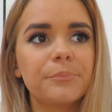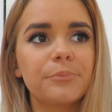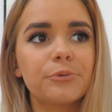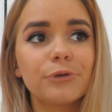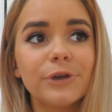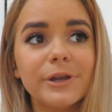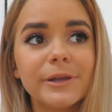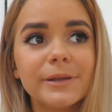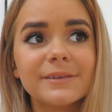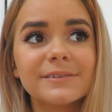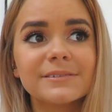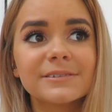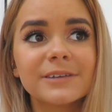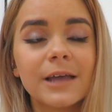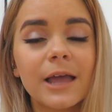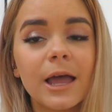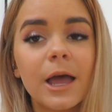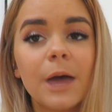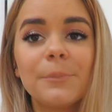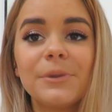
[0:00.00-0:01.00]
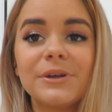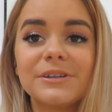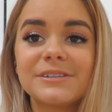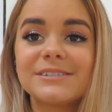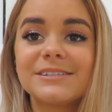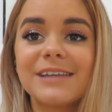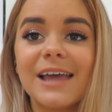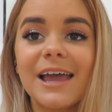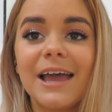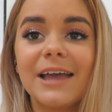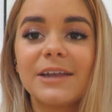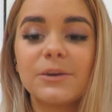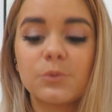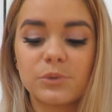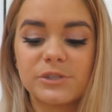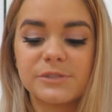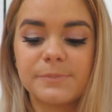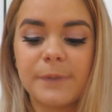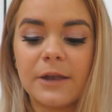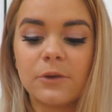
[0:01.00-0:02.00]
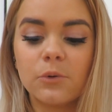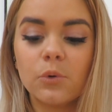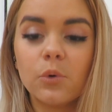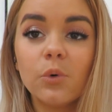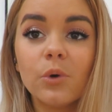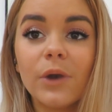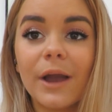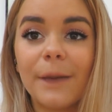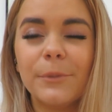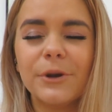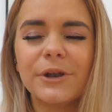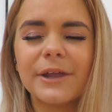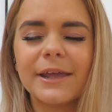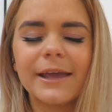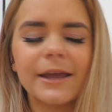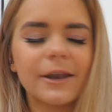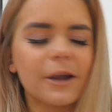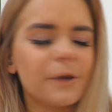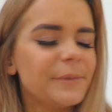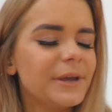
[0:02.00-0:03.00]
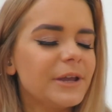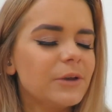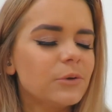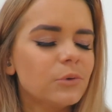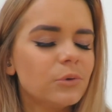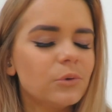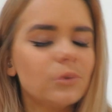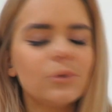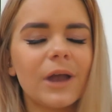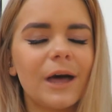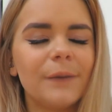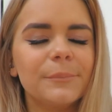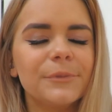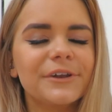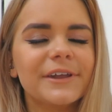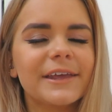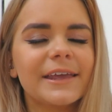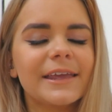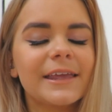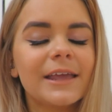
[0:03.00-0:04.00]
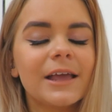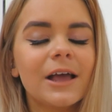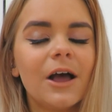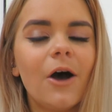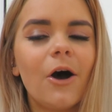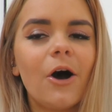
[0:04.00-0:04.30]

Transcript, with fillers: pre's, but instead we spent all our money, and I mean all our money,